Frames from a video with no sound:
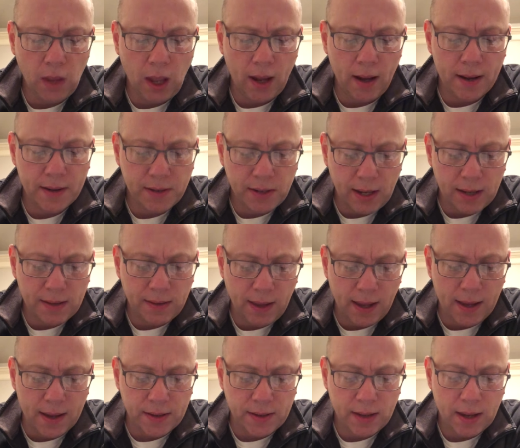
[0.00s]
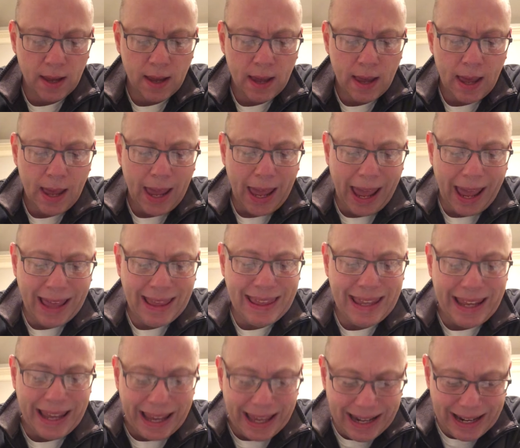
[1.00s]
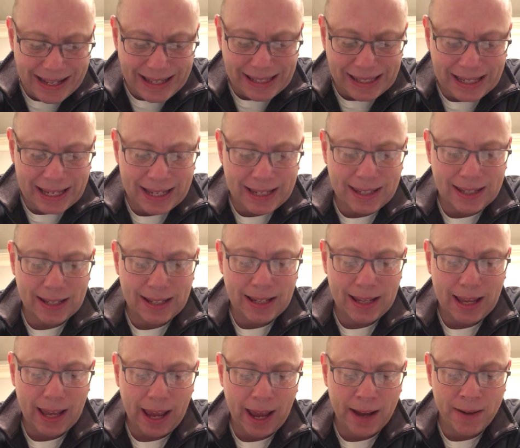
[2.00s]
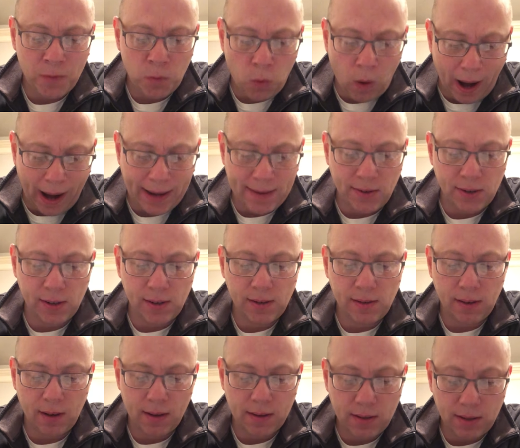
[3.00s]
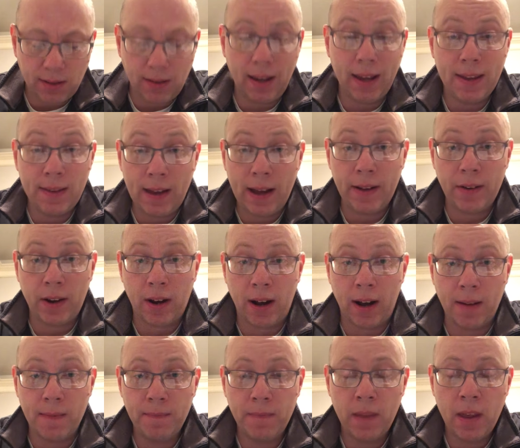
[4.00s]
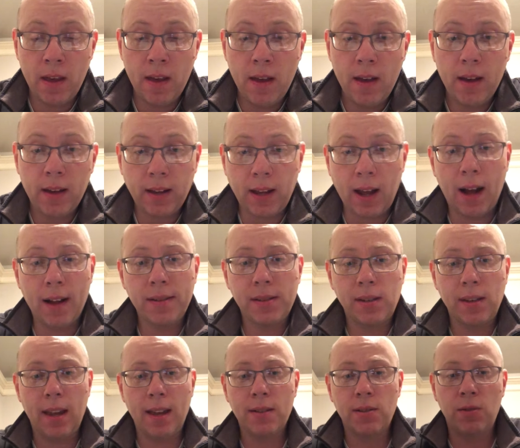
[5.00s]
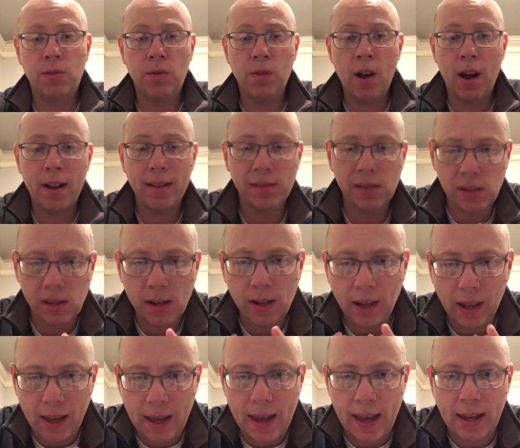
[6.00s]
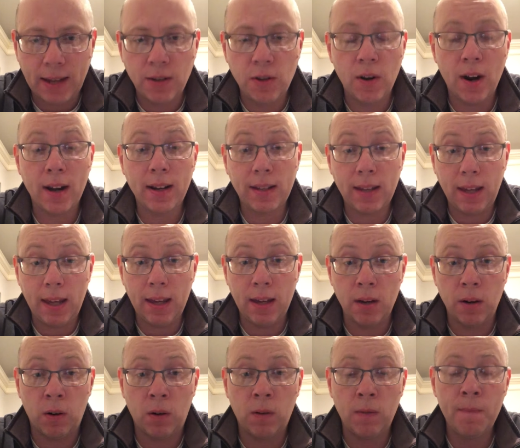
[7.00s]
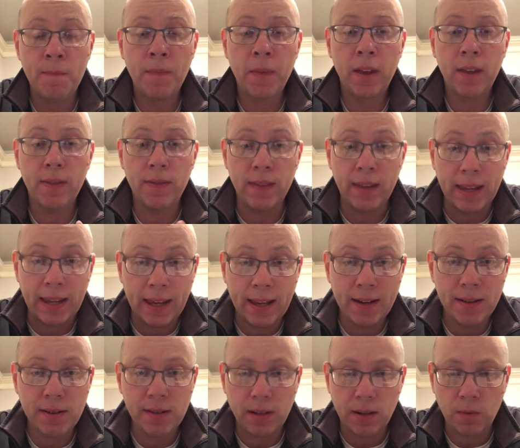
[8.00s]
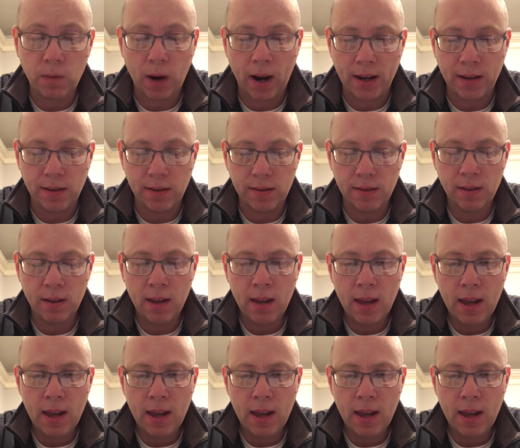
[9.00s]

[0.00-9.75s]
uh, says this and the innocent and righteous slay thou not god says do not slay do not kill the innocent righteous